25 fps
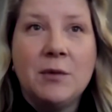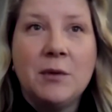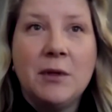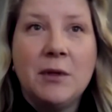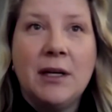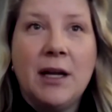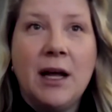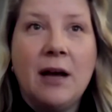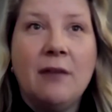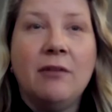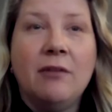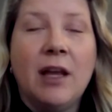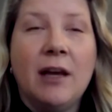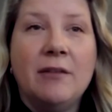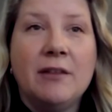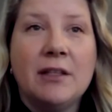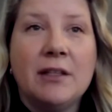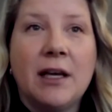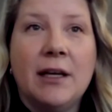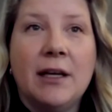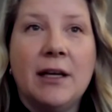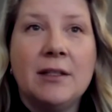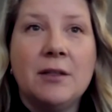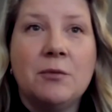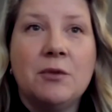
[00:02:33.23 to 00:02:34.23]
We didn't have life
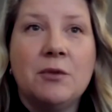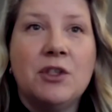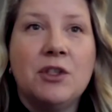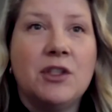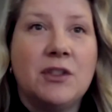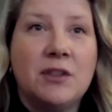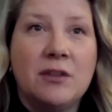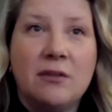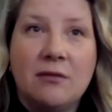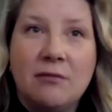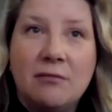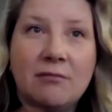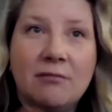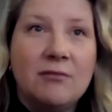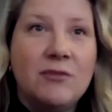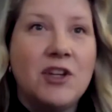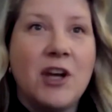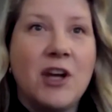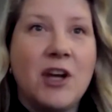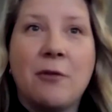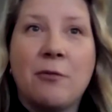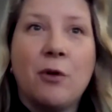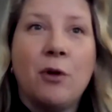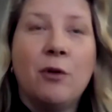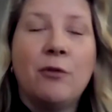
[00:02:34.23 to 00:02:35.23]
science. It was just
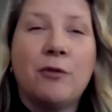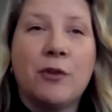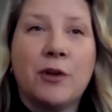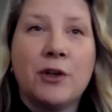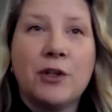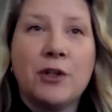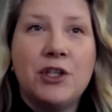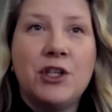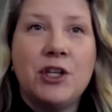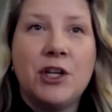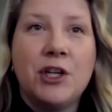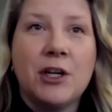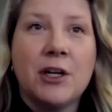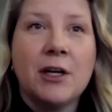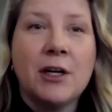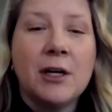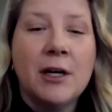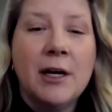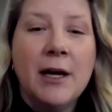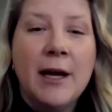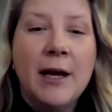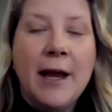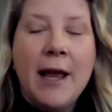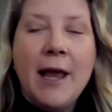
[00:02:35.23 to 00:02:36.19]
general first year.